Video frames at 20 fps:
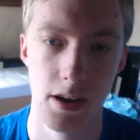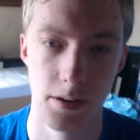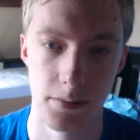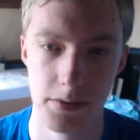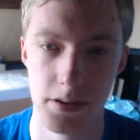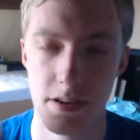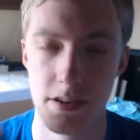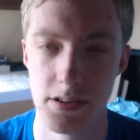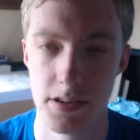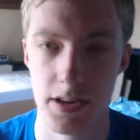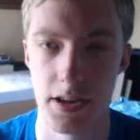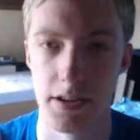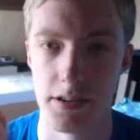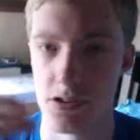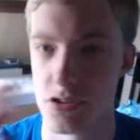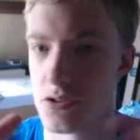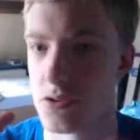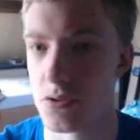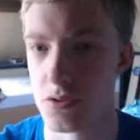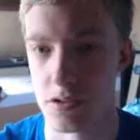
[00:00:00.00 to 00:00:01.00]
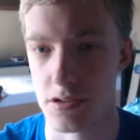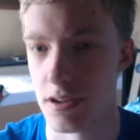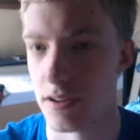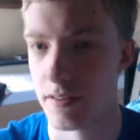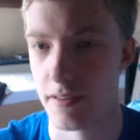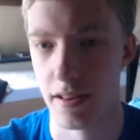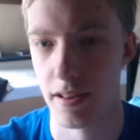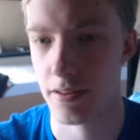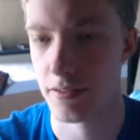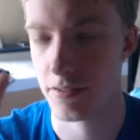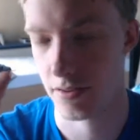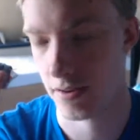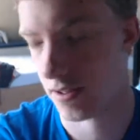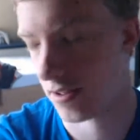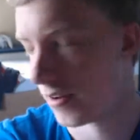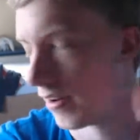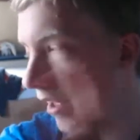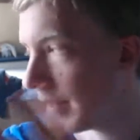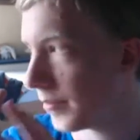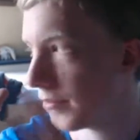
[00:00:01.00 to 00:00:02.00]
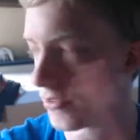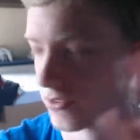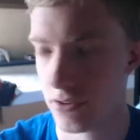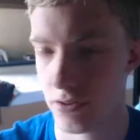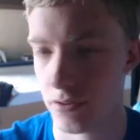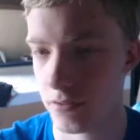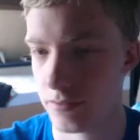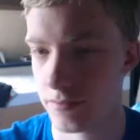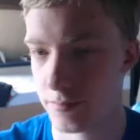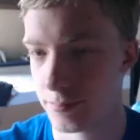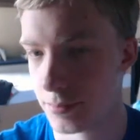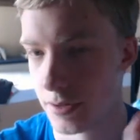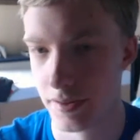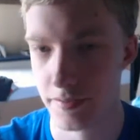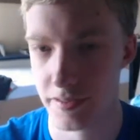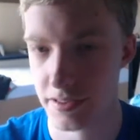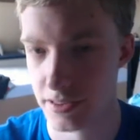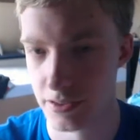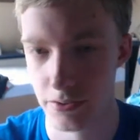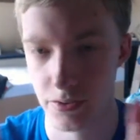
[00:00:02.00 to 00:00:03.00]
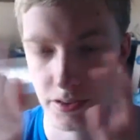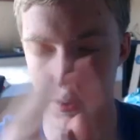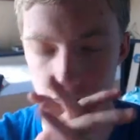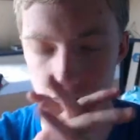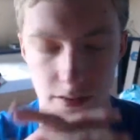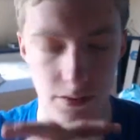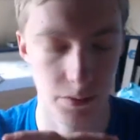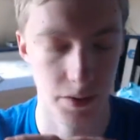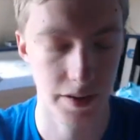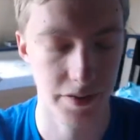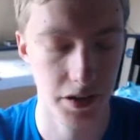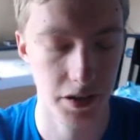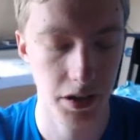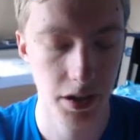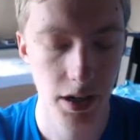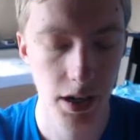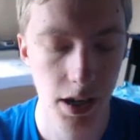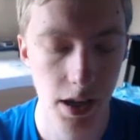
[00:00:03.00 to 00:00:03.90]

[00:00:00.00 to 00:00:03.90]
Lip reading: I was gonna say School's Got Talent to not name the school for privacy reasons, whatever.